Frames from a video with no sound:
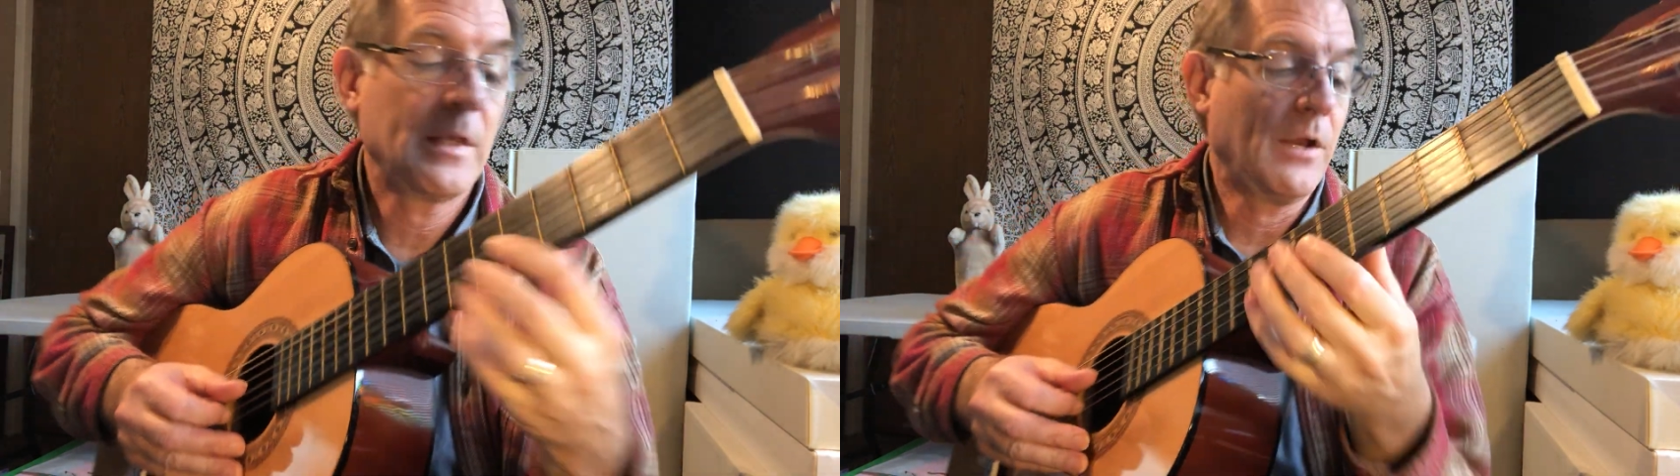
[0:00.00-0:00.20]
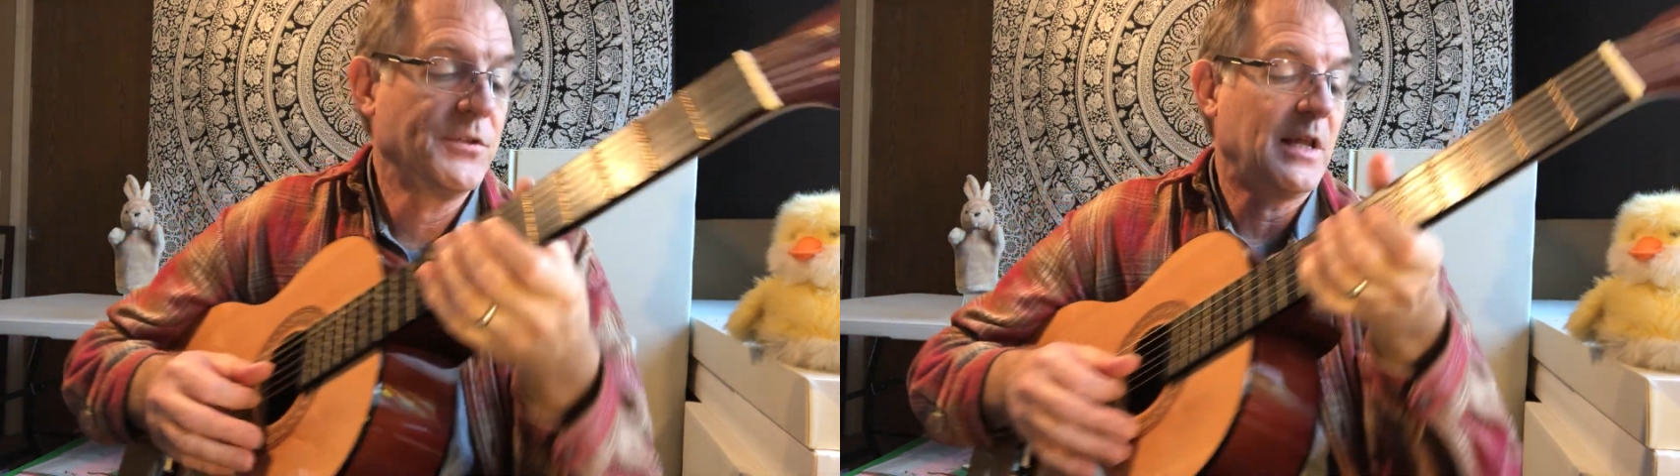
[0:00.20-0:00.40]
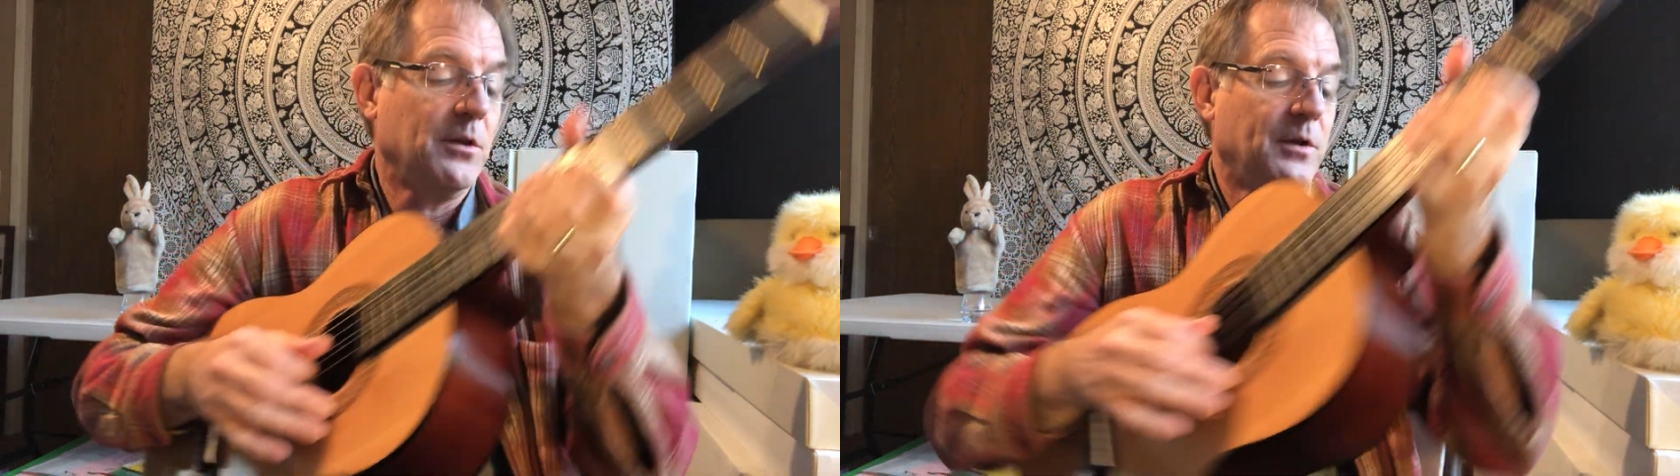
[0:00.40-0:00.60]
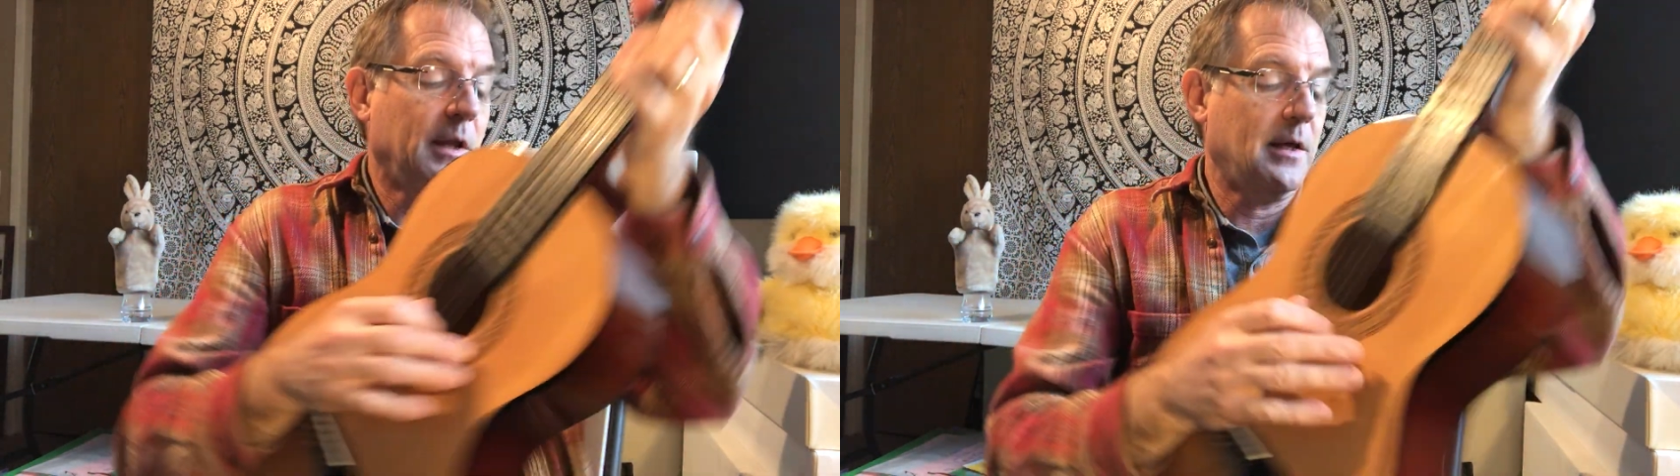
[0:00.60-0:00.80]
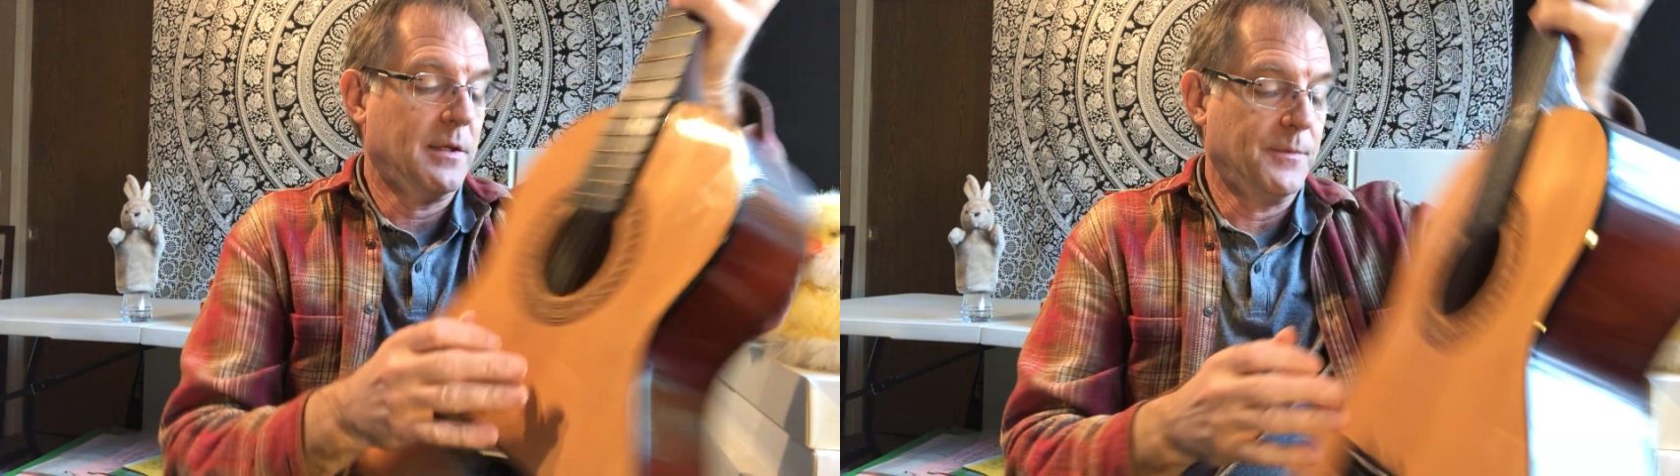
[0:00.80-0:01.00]
How does that look
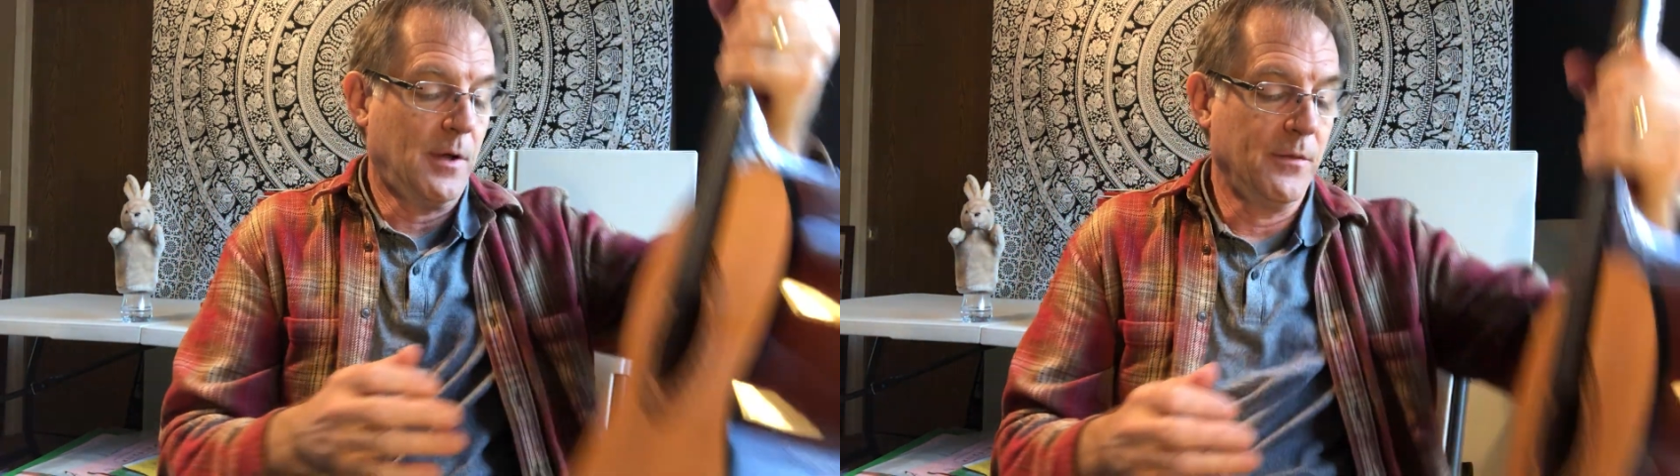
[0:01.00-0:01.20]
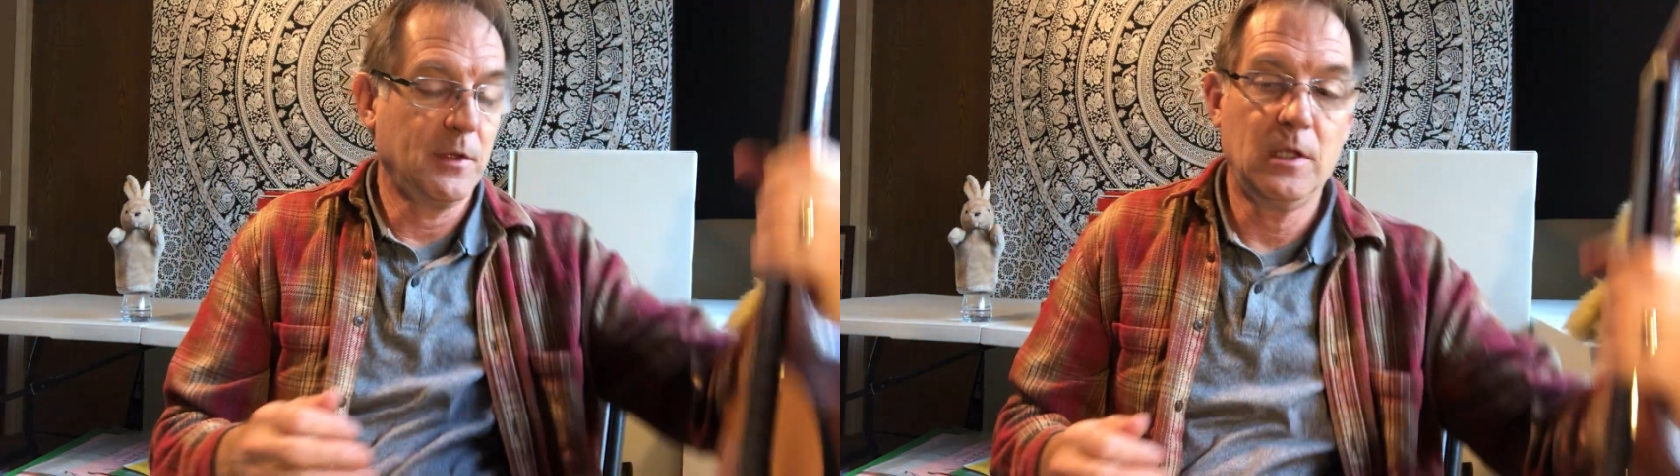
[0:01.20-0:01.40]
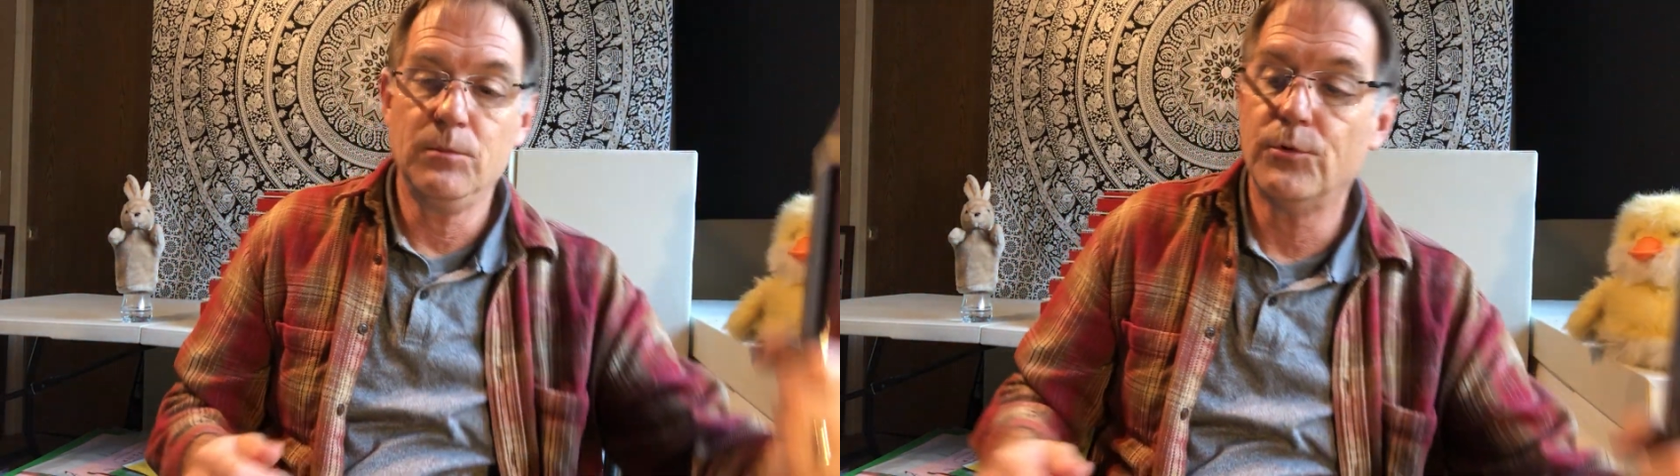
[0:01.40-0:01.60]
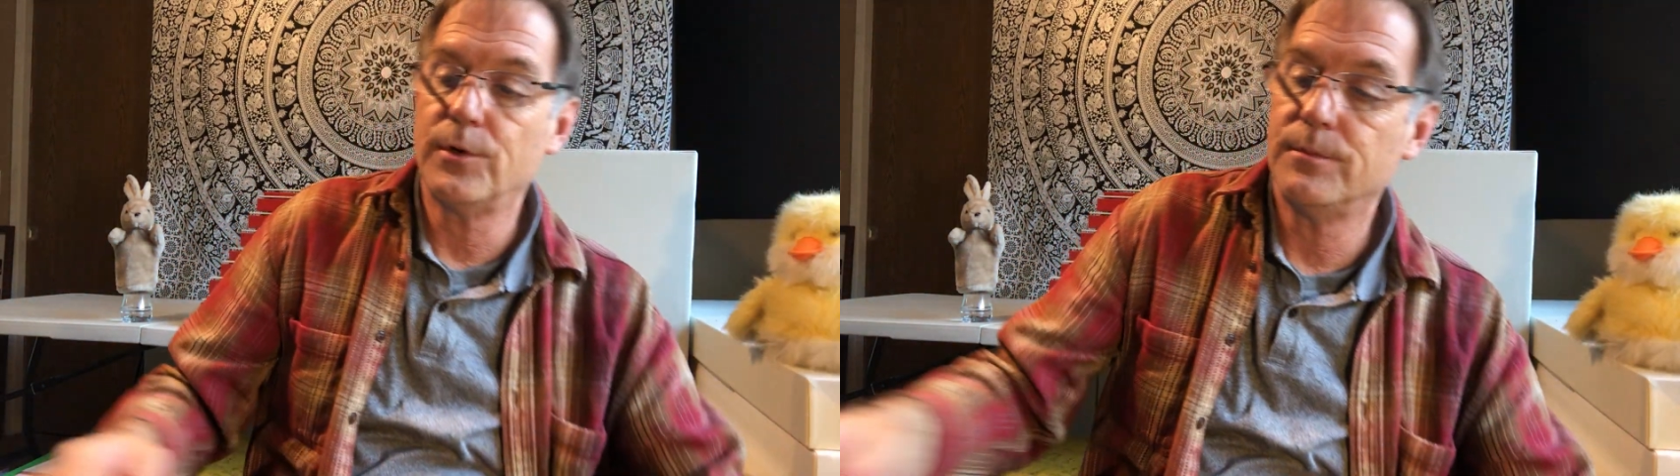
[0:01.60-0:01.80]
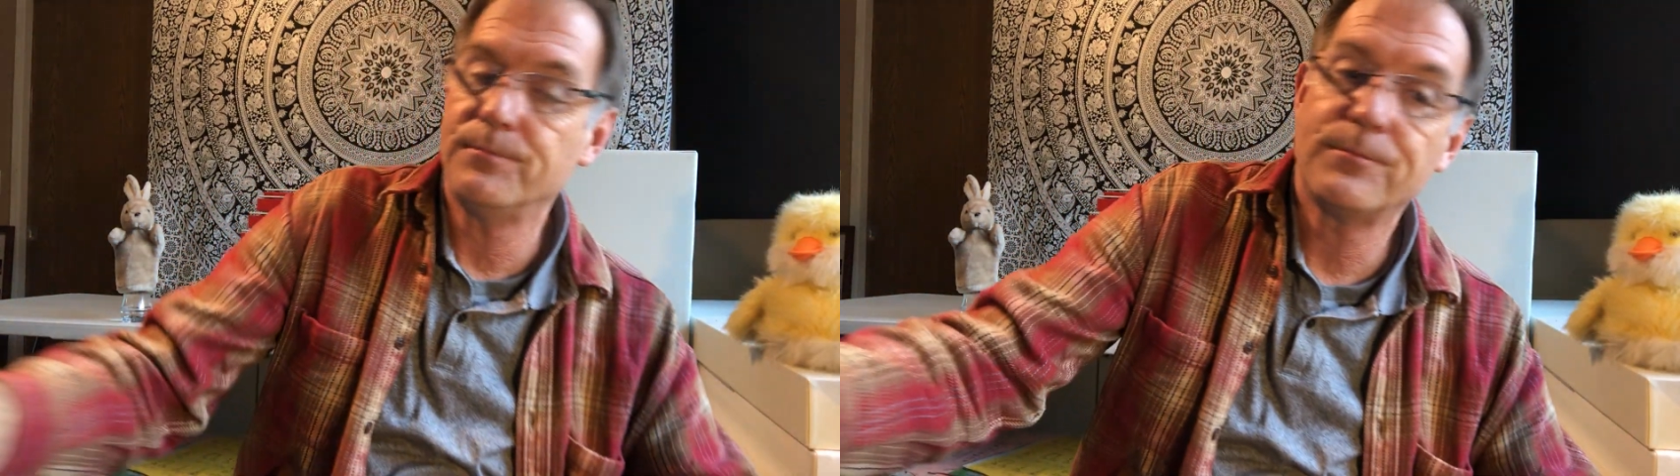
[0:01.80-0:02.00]
like on the keyboard?